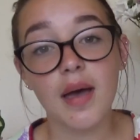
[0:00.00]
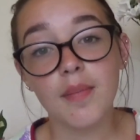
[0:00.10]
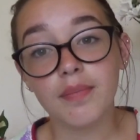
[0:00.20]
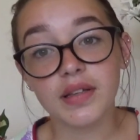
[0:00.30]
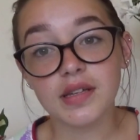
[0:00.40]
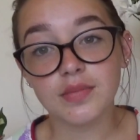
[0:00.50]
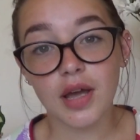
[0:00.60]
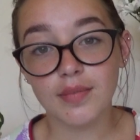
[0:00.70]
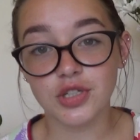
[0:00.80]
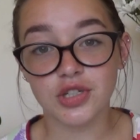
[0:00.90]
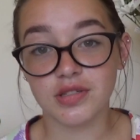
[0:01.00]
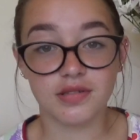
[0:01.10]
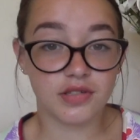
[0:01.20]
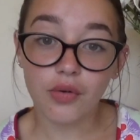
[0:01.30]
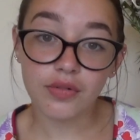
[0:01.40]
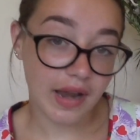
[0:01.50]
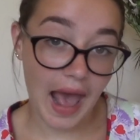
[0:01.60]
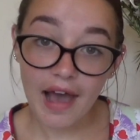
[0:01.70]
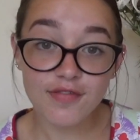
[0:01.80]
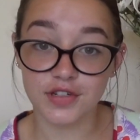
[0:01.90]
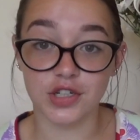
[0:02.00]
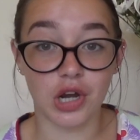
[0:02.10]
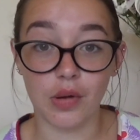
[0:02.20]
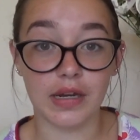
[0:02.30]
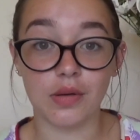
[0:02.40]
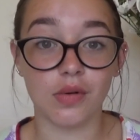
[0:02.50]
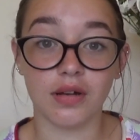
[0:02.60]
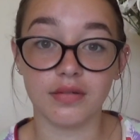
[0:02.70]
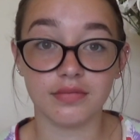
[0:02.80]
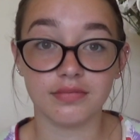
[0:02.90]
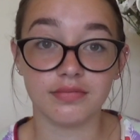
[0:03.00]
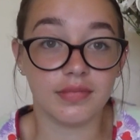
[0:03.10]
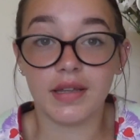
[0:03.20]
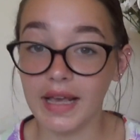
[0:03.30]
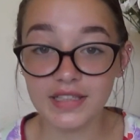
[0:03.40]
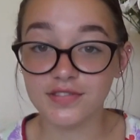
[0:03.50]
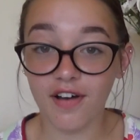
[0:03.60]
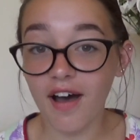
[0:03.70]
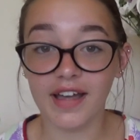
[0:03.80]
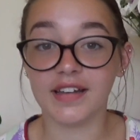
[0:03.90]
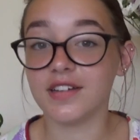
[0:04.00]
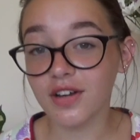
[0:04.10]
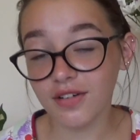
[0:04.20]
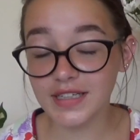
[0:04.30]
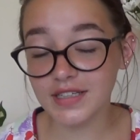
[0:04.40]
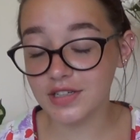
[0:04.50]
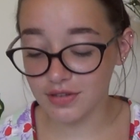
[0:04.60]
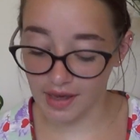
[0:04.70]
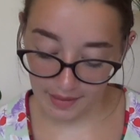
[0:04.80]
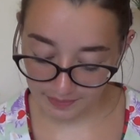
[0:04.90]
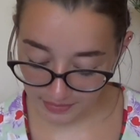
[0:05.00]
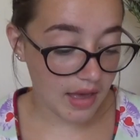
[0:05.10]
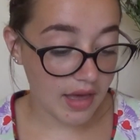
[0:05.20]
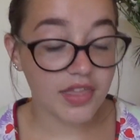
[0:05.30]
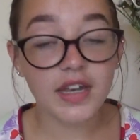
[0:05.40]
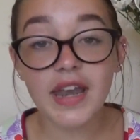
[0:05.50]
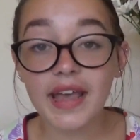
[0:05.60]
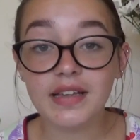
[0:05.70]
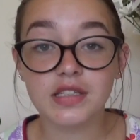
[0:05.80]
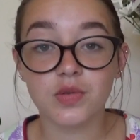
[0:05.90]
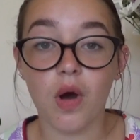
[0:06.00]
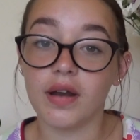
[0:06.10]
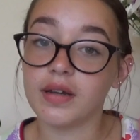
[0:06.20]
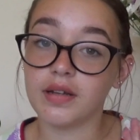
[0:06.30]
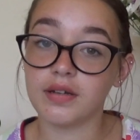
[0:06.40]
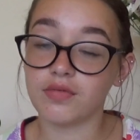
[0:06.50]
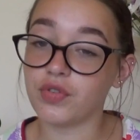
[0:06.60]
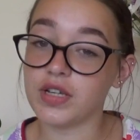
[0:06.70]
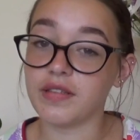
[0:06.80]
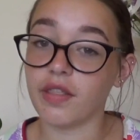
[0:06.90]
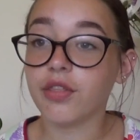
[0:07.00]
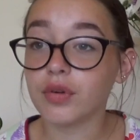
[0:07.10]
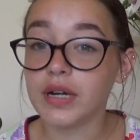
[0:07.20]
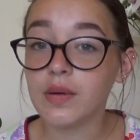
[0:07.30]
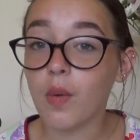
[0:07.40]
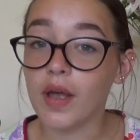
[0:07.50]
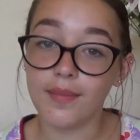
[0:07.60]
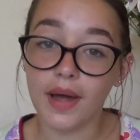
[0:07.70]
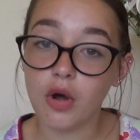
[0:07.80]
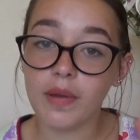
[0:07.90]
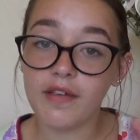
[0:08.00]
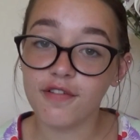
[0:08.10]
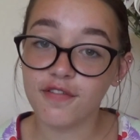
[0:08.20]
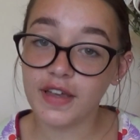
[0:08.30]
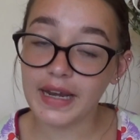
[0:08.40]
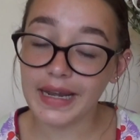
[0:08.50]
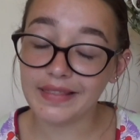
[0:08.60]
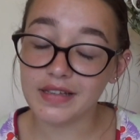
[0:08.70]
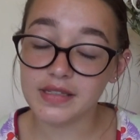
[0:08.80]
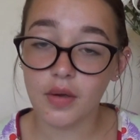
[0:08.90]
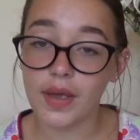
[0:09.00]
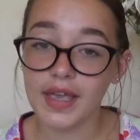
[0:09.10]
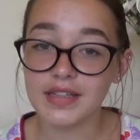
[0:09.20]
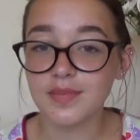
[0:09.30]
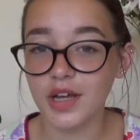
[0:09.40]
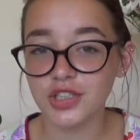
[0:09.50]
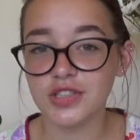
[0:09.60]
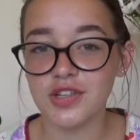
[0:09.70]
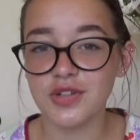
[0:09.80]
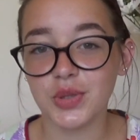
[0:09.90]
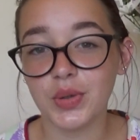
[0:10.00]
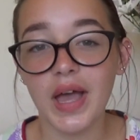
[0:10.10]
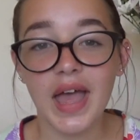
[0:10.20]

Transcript: But sometimes you just don't have to show anyone. It's fine, you don't need to do that. The next one, reason 3, why you might not be feeling the sewing as much as usual,